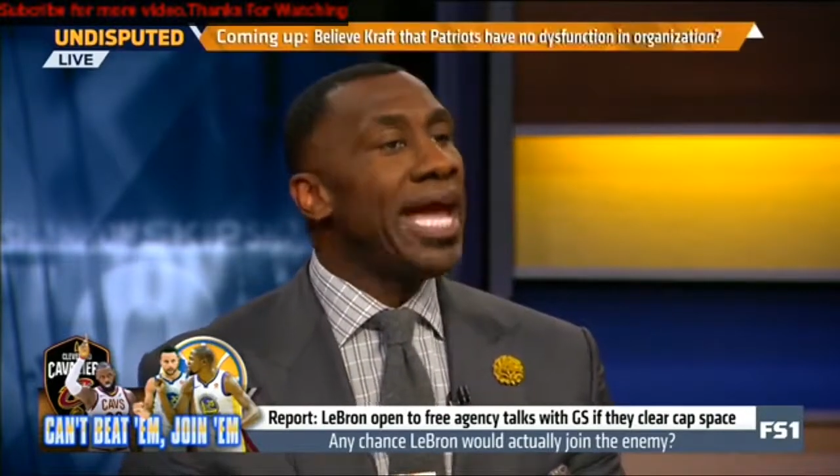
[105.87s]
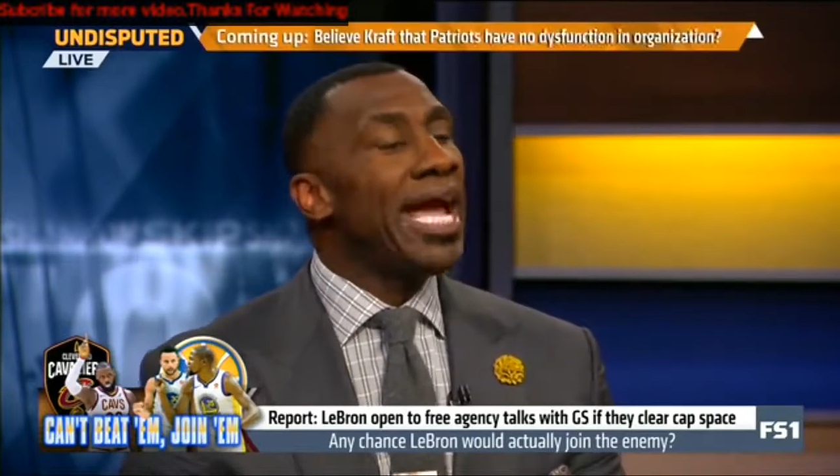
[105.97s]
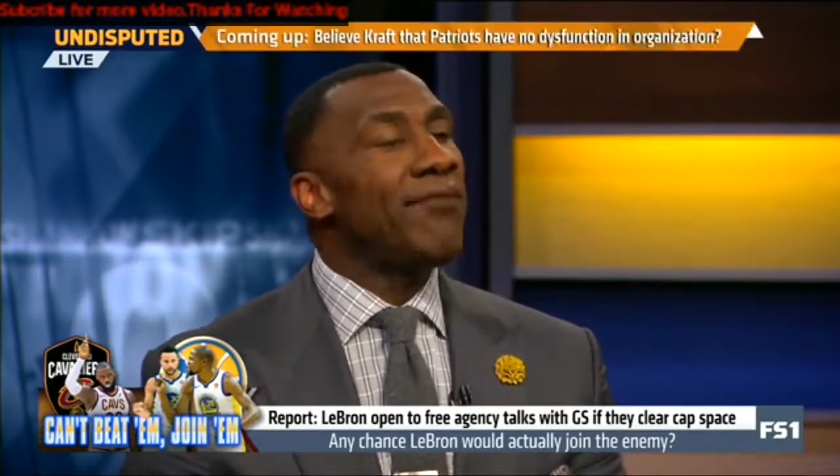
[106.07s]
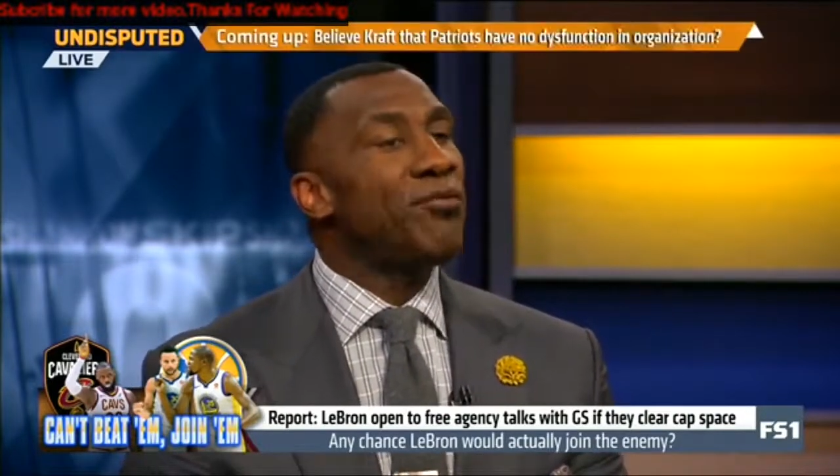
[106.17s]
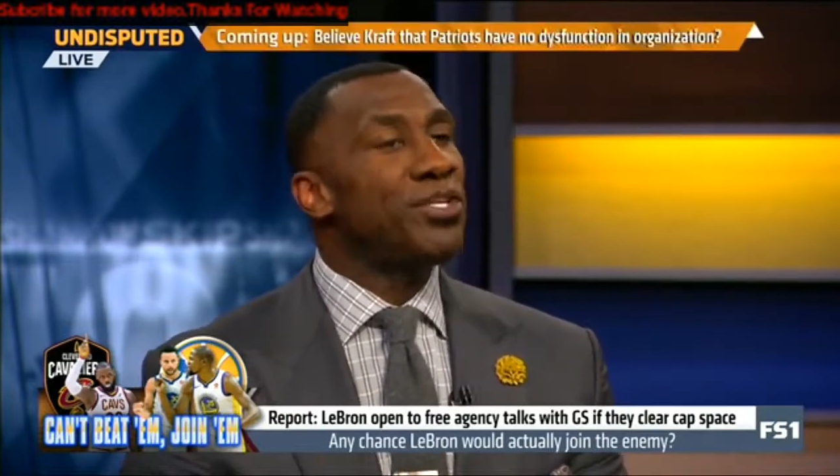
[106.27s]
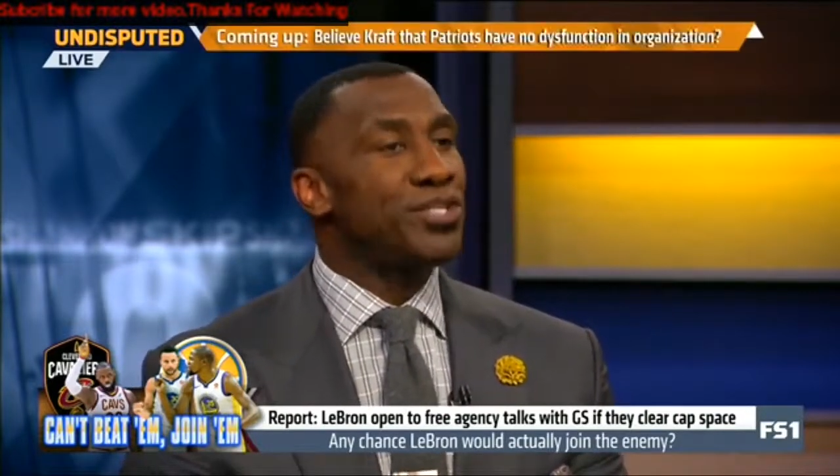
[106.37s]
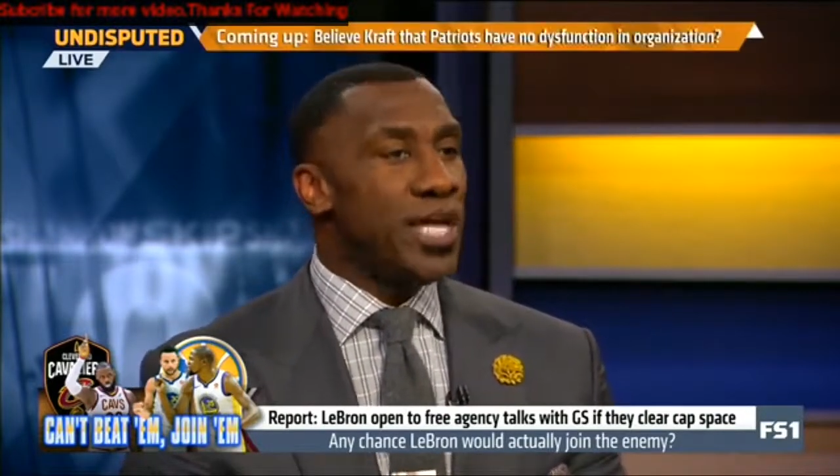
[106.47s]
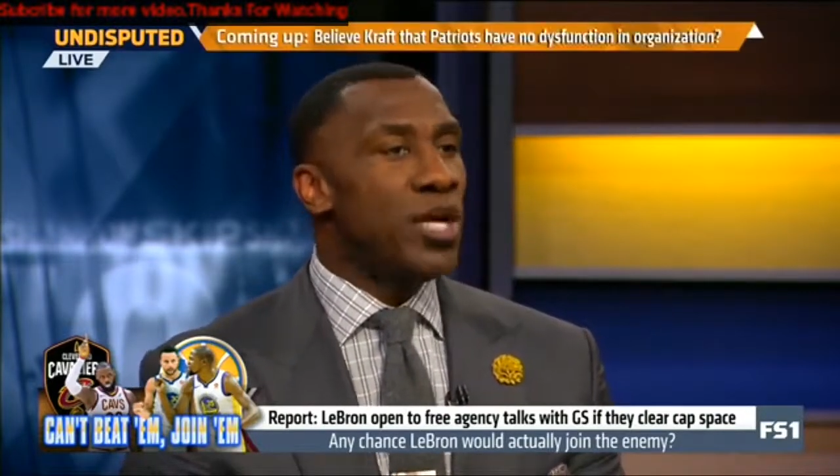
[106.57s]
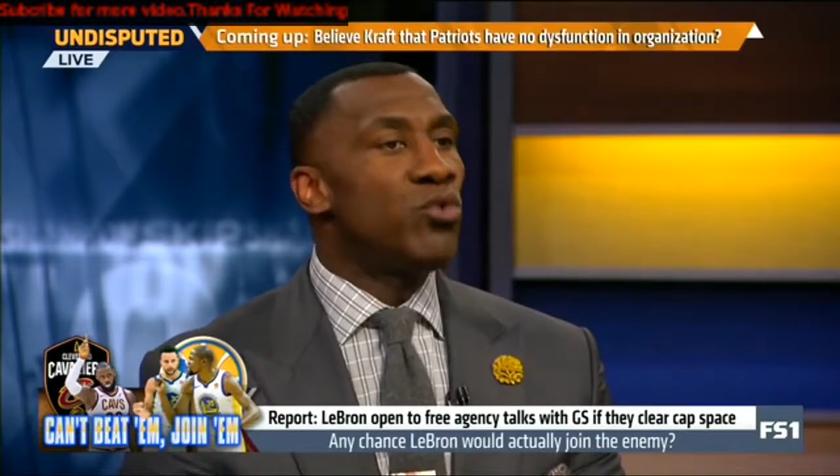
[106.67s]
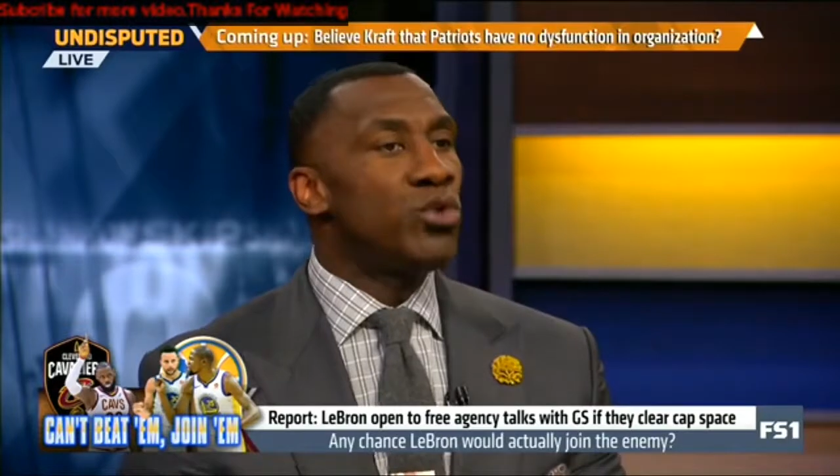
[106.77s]
every
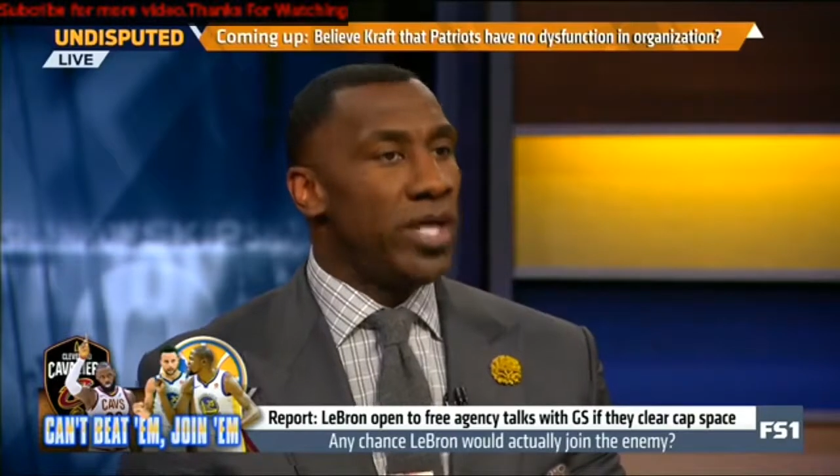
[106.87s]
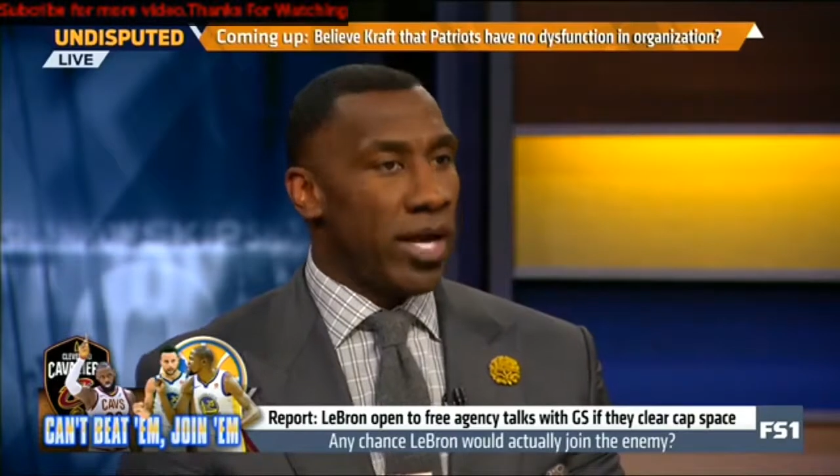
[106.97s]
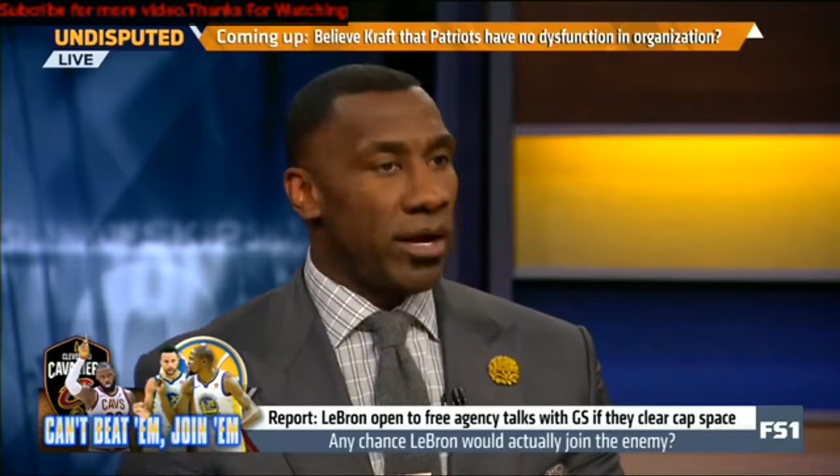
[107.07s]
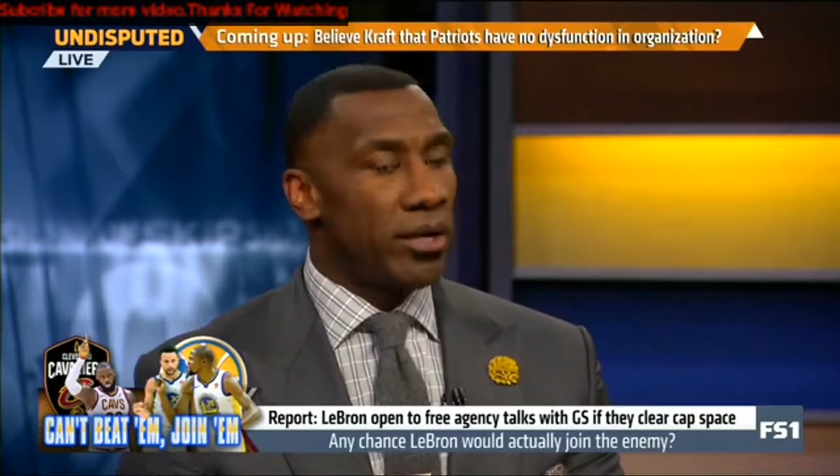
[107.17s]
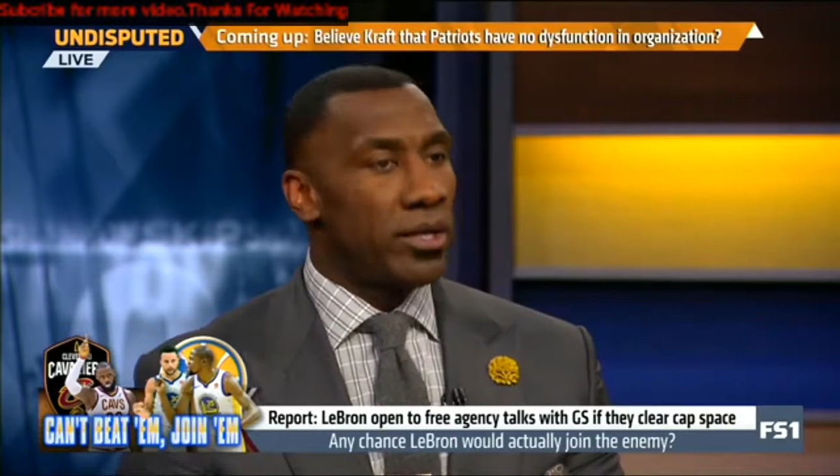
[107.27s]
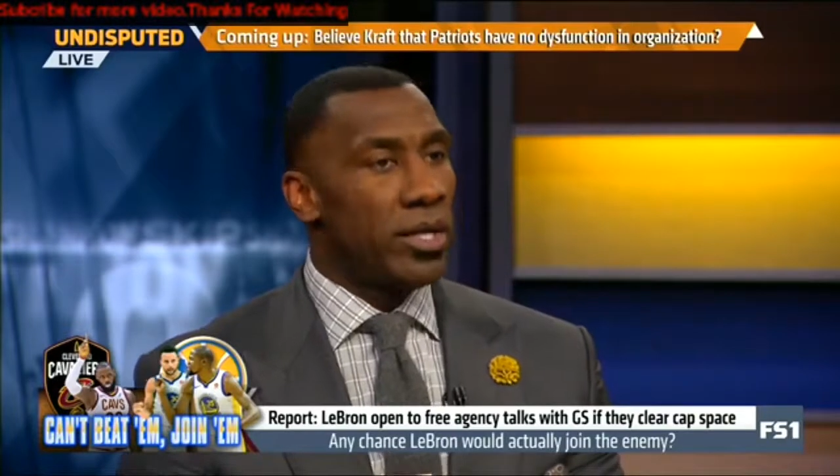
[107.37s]
single year,